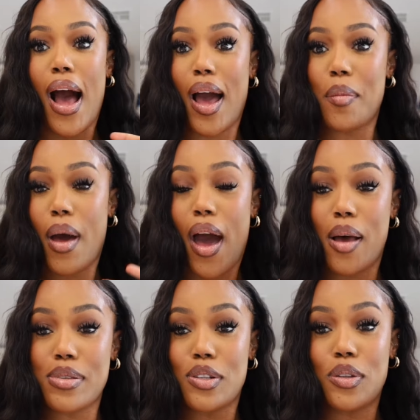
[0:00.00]
I'm
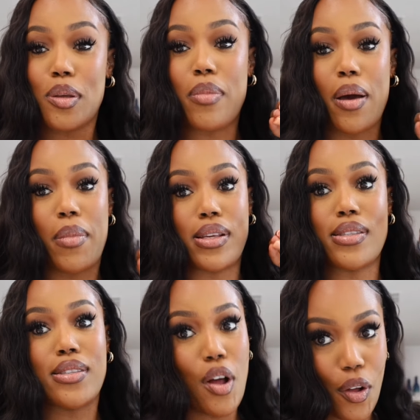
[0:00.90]
absolutely by
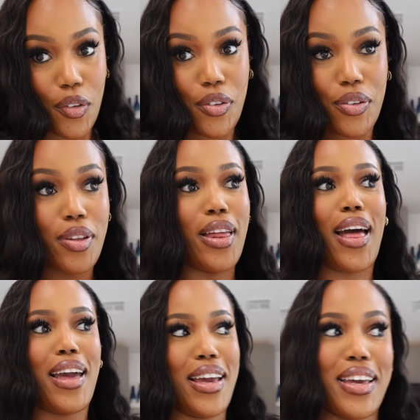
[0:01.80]
myself.
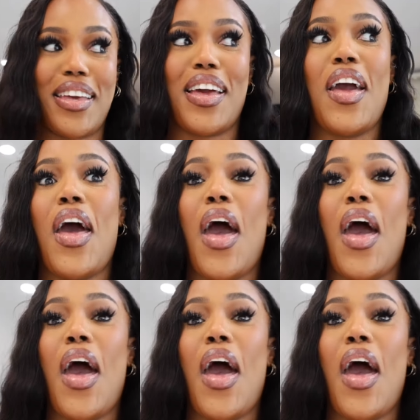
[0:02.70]
Like,